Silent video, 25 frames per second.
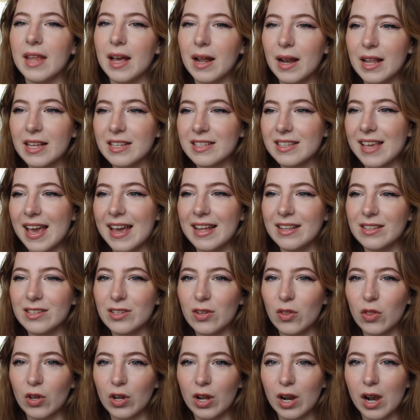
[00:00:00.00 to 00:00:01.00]
Now let's get
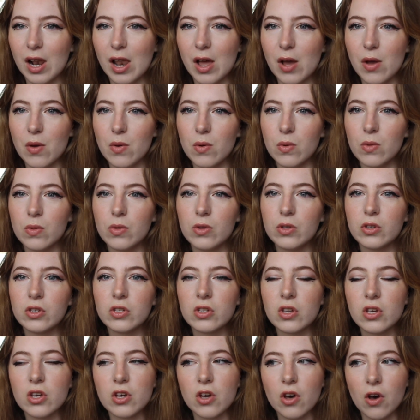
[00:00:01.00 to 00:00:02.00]
into the
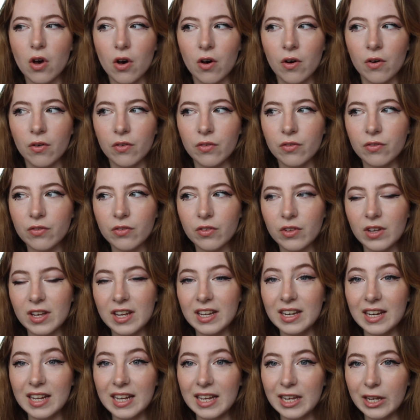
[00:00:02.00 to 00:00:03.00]
clothes of
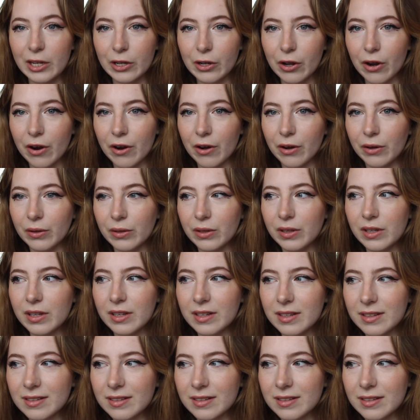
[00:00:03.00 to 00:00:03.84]
an e-girl.